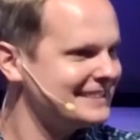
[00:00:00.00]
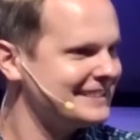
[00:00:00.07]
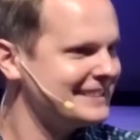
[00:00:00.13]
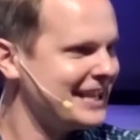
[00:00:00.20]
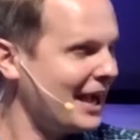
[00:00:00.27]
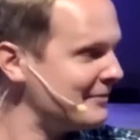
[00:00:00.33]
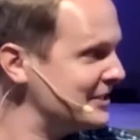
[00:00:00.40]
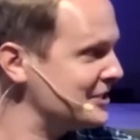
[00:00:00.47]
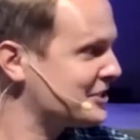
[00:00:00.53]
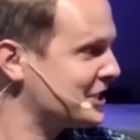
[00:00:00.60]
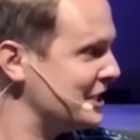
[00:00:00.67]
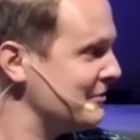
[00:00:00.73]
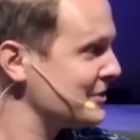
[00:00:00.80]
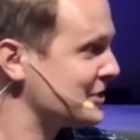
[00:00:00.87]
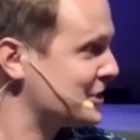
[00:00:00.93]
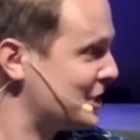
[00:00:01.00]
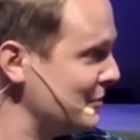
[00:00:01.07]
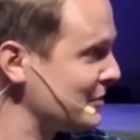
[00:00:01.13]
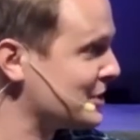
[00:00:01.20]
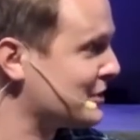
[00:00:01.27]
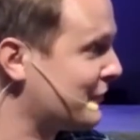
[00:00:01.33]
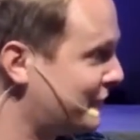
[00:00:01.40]
I mean, she
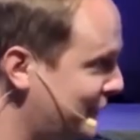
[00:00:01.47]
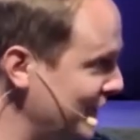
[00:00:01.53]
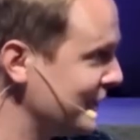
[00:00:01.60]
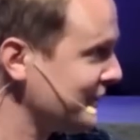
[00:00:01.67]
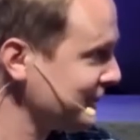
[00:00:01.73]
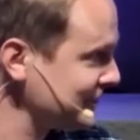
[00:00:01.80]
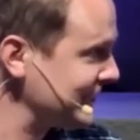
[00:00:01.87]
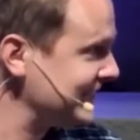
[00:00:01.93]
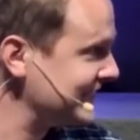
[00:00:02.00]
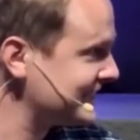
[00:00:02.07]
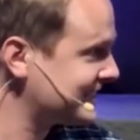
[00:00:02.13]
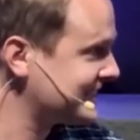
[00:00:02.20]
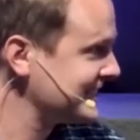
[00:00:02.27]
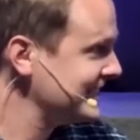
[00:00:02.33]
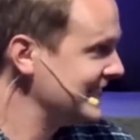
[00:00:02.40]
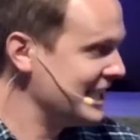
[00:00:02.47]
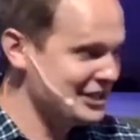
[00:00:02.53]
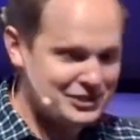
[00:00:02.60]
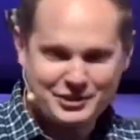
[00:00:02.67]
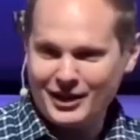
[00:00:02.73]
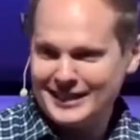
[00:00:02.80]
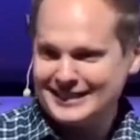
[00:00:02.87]
was fearless in
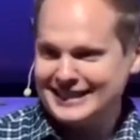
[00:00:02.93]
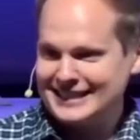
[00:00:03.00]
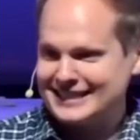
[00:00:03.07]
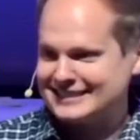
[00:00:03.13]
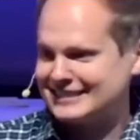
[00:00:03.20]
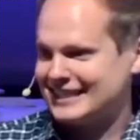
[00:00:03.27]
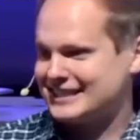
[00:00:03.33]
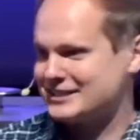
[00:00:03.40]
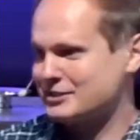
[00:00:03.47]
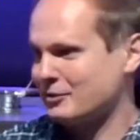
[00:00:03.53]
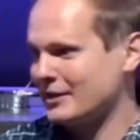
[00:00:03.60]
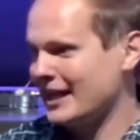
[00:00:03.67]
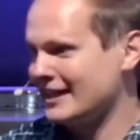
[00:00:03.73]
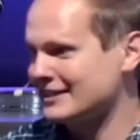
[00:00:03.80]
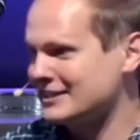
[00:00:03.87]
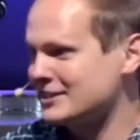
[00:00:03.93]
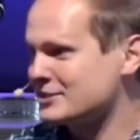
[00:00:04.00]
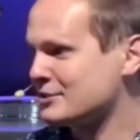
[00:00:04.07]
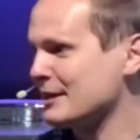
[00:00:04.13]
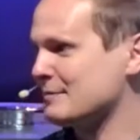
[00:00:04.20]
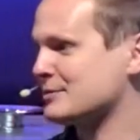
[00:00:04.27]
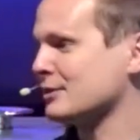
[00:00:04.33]
trying to get a second toy out of this
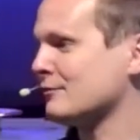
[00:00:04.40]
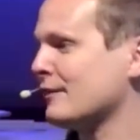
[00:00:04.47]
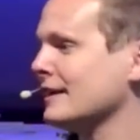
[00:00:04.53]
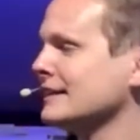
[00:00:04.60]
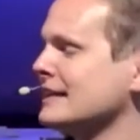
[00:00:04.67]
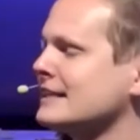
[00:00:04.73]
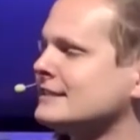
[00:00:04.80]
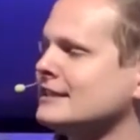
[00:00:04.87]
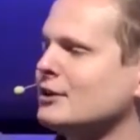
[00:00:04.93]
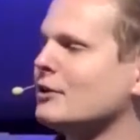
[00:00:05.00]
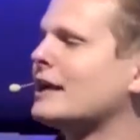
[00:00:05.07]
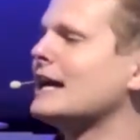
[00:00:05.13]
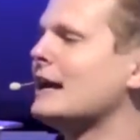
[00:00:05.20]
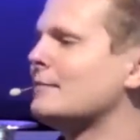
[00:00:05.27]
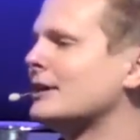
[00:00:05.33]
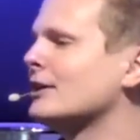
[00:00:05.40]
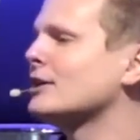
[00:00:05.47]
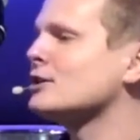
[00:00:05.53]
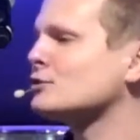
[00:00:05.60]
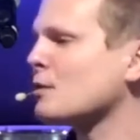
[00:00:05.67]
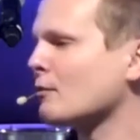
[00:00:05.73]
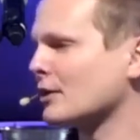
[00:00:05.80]
trip. So finally I said, okay, Abigail,
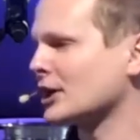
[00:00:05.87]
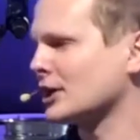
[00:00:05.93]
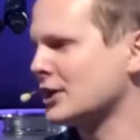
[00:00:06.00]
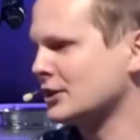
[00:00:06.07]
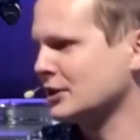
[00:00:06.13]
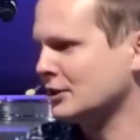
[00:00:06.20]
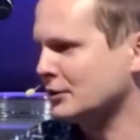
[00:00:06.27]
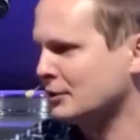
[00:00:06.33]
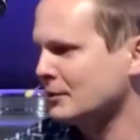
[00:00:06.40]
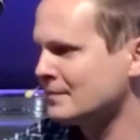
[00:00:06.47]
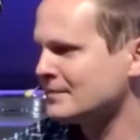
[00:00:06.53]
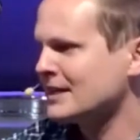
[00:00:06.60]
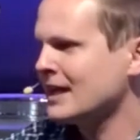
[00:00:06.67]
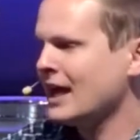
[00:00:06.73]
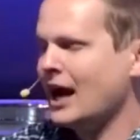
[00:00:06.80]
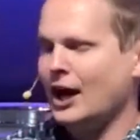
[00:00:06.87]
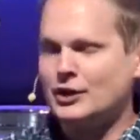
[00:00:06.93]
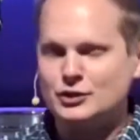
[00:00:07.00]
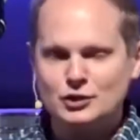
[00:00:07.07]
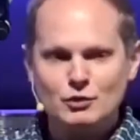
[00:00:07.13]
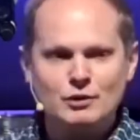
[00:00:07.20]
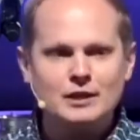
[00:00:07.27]
here's what we're going to do.
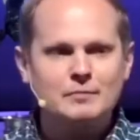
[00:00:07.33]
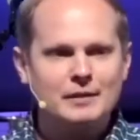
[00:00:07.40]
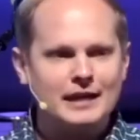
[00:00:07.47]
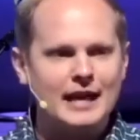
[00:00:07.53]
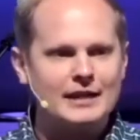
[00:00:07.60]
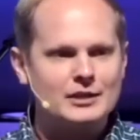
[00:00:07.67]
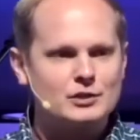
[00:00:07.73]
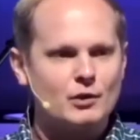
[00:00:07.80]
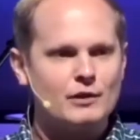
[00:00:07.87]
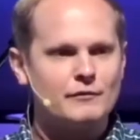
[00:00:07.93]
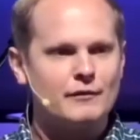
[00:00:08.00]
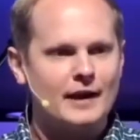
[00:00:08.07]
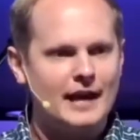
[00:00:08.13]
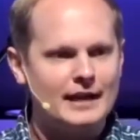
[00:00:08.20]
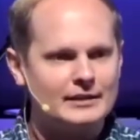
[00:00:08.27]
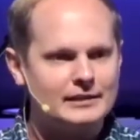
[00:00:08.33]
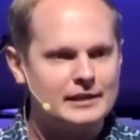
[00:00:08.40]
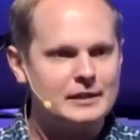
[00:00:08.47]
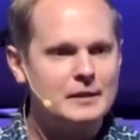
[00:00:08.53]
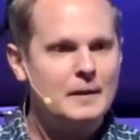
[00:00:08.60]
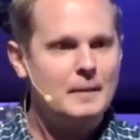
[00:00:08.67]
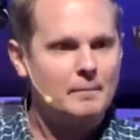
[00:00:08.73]
You can pick out a toy for
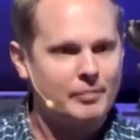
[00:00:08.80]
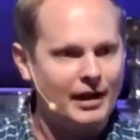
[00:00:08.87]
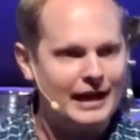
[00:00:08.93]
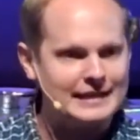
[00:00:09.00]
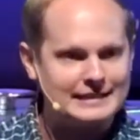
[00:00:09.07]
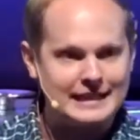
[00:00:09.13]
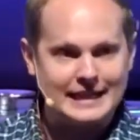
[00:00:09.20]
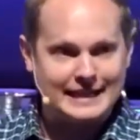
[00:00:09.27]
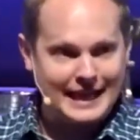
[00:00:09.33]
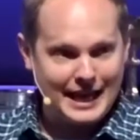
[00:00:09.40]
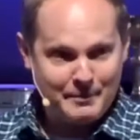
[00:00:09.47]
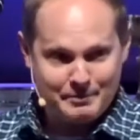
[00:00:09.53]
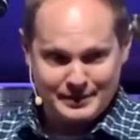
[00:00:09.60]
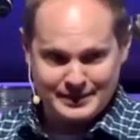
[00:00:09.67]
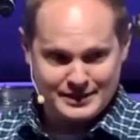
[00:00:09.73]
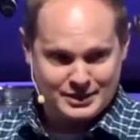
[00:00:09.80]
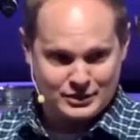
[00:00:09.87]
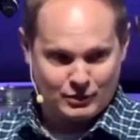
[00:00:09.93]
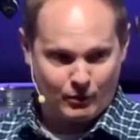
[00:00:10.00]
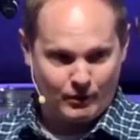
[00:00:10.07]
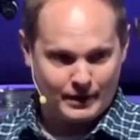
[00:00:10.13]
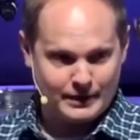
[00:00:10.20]
Haley, but it can't be this
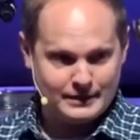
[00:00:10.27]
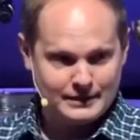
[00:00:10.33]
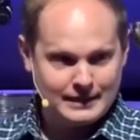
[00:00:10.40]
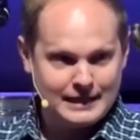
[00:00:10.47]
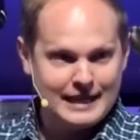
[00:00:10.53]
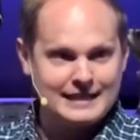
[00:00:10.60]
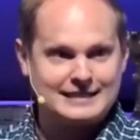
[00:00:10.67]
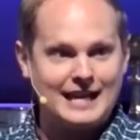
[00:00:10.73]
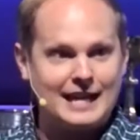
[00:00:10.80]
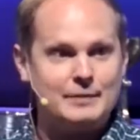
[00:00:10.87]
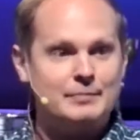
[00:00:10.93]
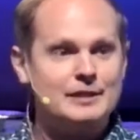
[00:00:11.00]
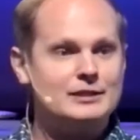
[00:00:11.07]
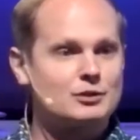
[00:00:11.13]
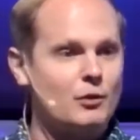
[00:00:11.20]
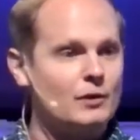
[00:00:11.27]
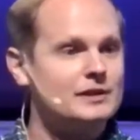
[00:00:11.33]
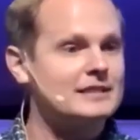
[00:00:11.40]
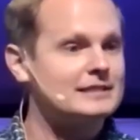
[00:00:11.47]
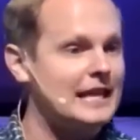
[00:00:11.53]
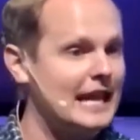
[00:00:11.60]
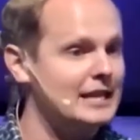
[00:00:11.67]
toy. It's got to be a toy
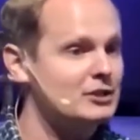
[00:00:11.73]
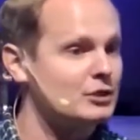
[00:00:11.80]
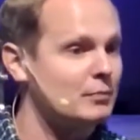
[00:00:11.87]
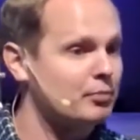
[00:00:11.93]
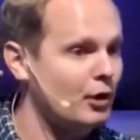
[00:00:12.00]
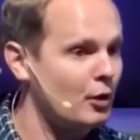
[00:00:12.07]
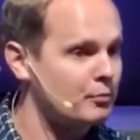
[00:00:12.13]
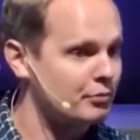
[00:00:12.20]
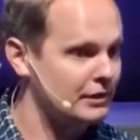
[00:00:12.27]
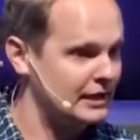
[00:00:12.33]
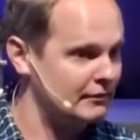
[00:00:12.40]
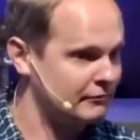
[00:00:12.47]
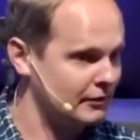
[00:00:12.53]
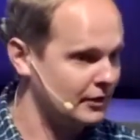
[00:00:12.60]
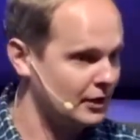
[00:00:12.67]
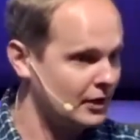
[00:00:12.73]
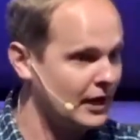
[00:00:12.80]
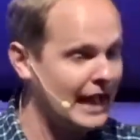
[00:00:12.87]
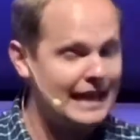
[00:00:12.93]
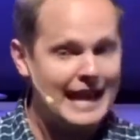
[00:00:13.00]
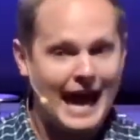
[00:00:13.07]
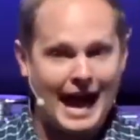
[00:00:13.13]
that's age appropriate for her.
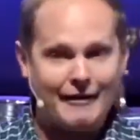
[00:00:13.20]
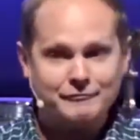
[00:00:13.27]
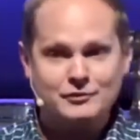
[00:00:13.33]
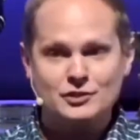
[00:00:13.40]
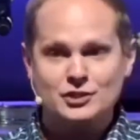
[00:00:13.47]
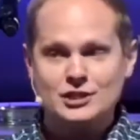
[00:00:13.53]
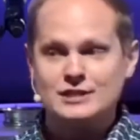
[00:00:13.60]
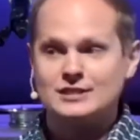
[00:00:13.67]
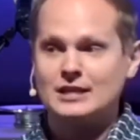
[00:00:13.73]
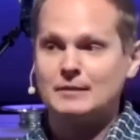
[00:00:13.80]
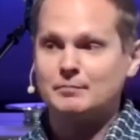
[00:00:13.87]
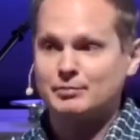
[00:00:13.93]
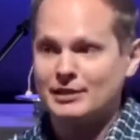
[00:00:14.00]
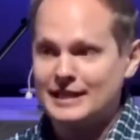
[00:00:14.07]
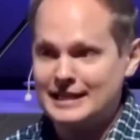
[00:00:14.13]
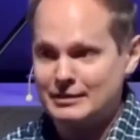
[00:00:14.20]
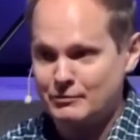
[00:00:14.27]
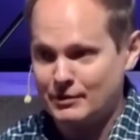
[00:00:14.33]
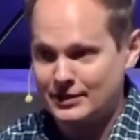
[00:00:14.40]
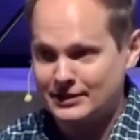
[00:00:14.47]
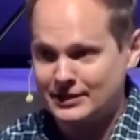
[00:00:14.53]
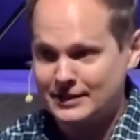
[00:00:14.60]
And after she's done playing
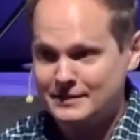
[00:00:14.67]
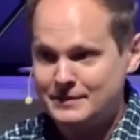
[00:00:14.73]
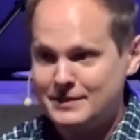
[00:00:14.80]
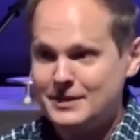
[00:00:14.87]
with it,